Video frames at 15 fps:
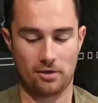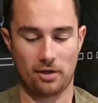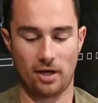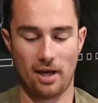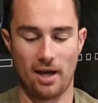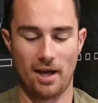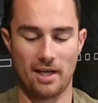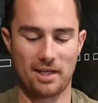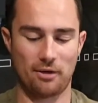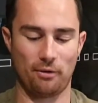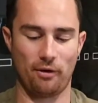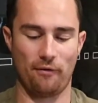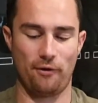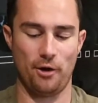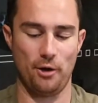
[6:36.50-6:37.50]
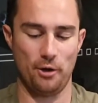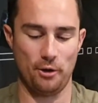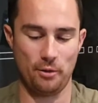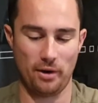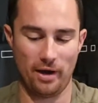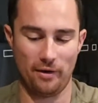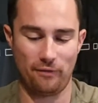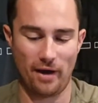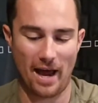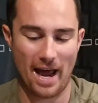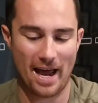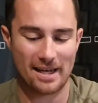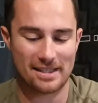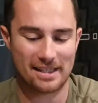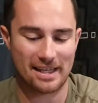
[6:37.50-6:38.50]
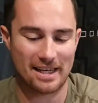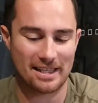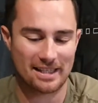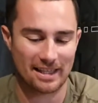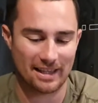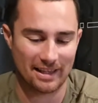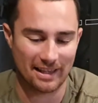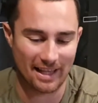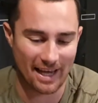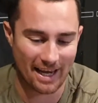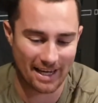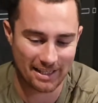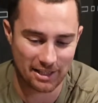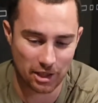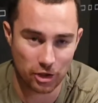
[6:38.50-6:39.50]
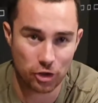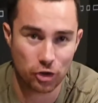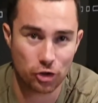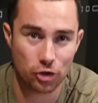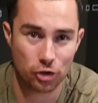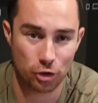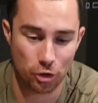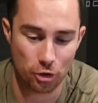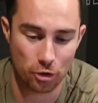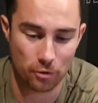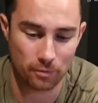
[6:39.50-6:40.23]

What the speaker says: here's the review of Adzi's Lazy Stew.